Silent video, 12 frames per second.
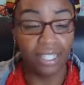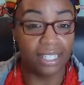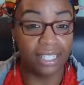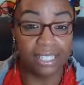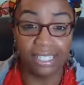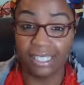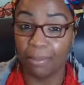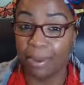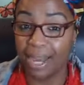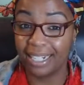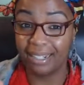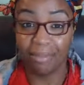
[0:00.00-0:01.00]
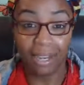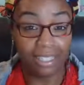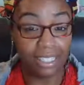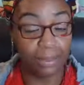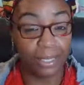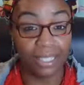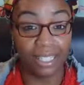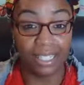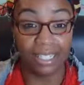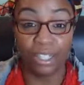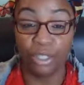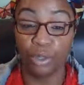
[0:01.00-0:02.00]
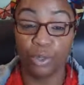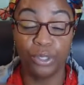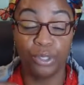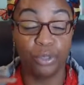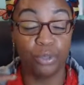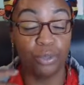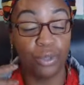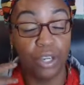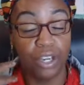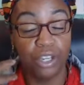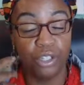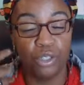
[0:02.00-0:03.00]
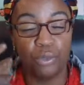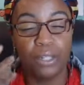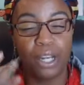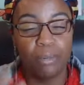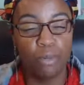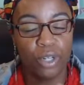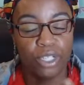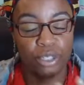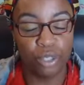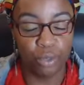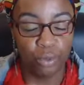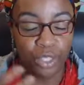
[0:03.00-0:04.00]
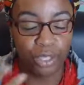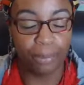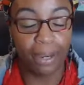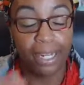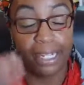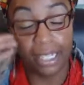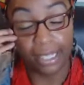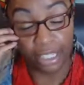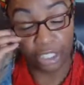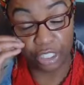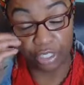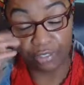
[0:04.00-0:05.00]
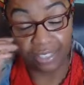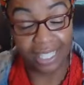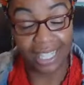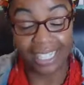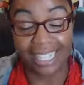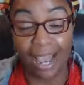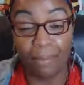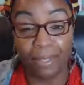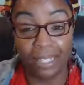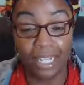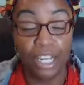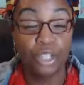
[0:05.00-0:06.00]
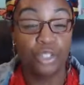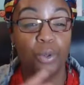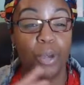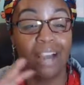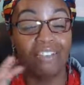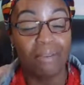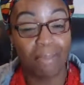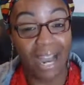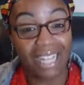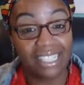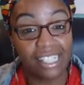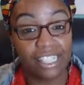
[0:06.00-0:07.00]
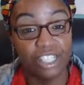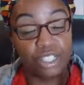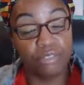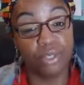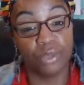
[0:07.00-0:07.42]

This is a body, mind, spirit thing. You become more in tune with your body and the shifts that's happening. You have a mindset shift.